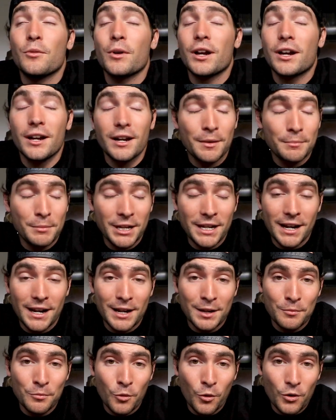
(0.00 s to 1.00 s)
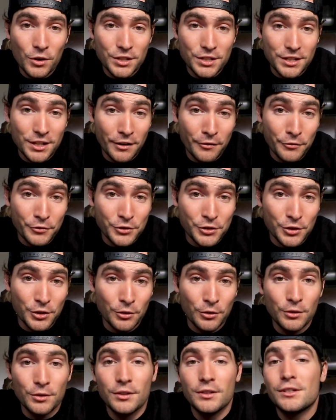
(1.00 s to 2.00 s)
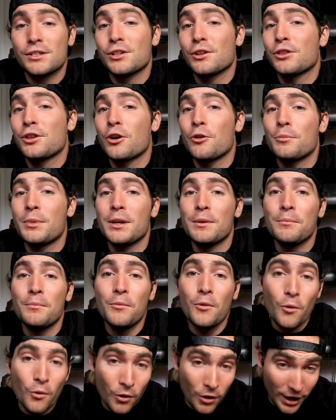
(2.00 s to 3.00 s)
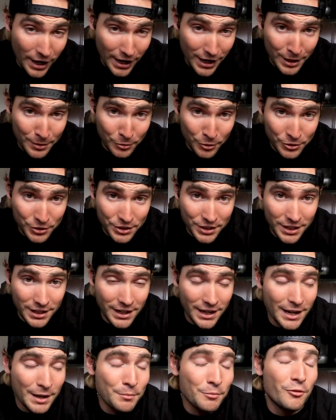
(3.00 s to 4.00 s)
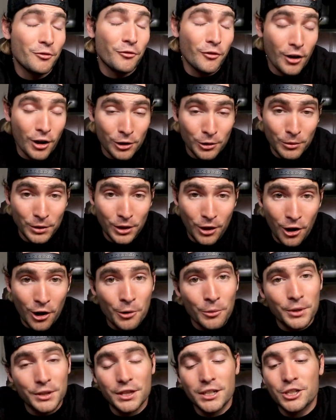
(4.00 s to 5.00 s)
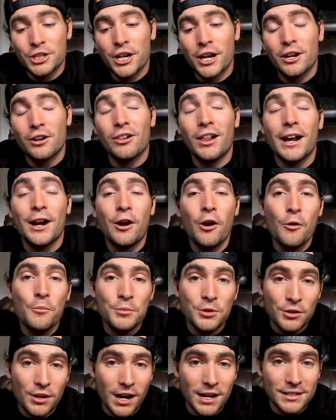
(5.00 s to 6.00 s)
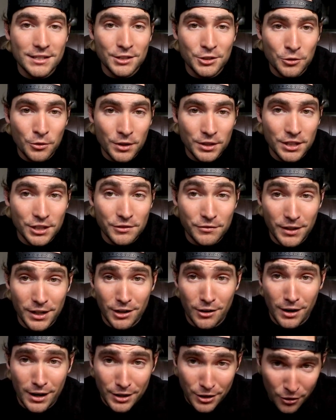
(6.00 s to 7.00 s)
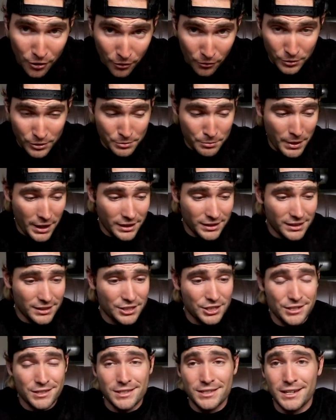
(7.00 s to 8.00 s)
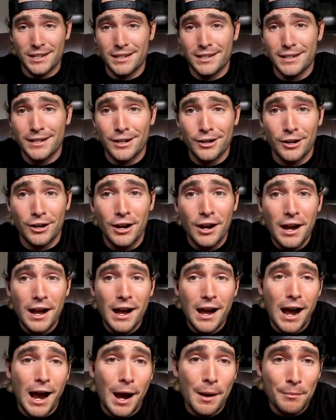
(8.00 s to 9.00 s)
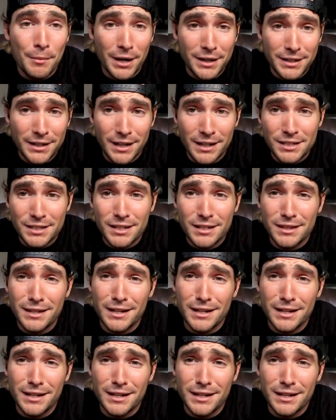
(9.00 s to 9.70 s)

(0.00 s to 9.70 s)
We're gonna be getting more stuff soon, so there'll be more animals to name. Follow along with the channel. I hope you guys enjoyed this video. I know it was mainly just sitting here at my desk.